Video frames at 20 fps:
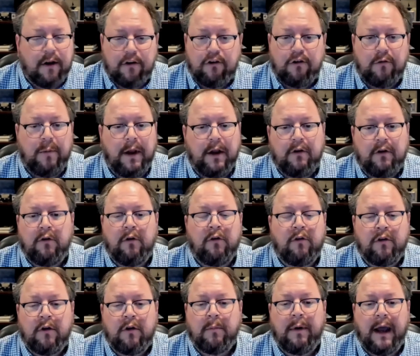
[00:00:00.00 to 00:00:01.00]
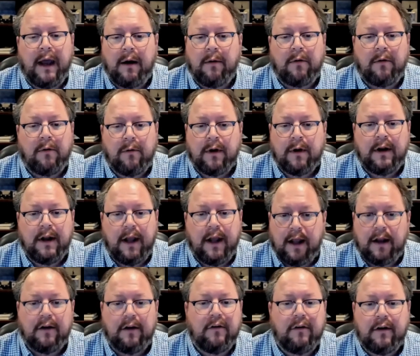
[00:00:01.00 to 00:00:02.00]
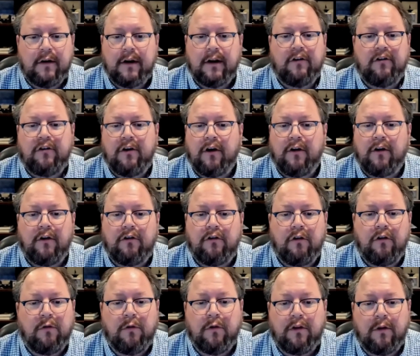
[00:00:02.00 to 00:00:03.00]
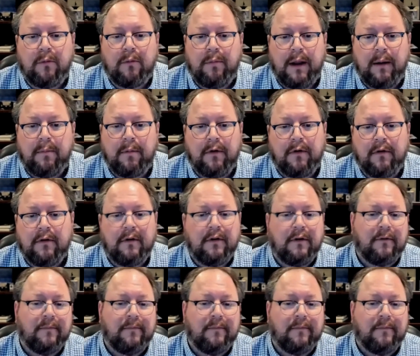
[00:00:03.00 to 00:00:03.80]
speak truth to power and share the truth with the people.